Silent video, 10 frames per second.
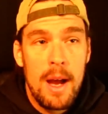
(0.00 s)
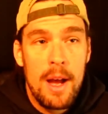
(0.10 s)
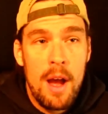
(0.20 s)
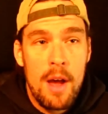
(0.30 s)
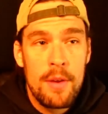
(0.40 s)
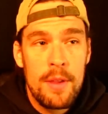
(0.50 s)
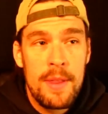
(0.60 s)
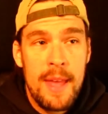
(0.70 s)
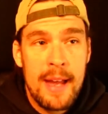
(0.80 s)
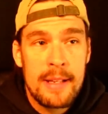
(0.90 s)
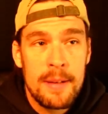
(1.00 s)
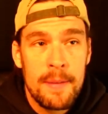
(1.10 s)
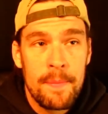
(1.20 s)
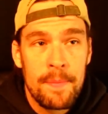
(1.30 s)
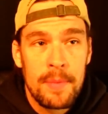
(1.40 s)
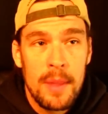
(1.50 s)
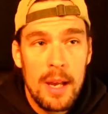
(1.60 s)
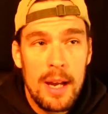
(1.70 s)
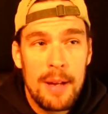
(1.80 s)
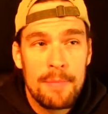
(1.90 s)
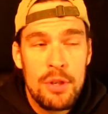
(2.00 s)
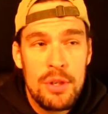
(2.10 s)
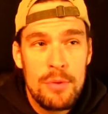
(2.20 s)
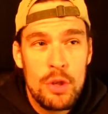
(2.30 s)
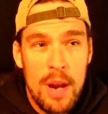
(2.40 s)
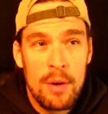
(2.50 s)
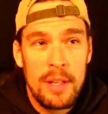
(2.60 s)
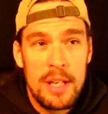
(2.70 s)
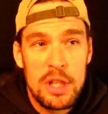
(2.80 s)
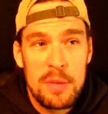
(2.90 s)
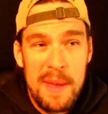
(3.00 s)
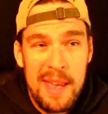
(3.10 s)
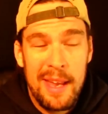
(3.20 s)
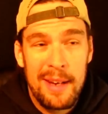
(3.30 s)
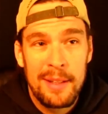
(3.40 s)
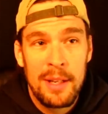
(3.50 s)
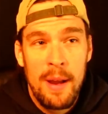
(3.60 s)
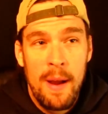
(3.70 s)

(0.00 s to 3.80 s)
Uh, other than that, uh, generally speaking,